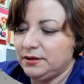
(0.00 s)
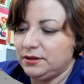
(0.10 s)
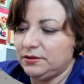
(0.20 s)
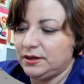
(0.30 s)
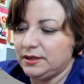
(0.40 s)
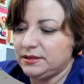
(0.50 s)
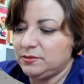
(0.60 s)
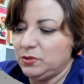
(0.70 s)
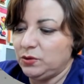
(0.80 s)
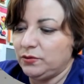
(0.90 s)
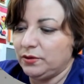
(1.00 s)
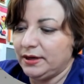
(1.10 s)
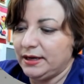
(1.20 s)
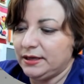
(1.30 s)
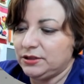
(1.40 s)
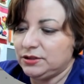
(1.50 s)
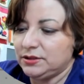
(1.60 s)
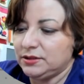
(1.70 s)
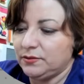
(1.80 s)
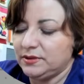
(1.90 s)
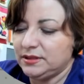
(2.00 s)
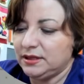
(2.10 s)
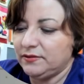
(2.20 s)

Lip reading: You'll get a smoother edge. So instead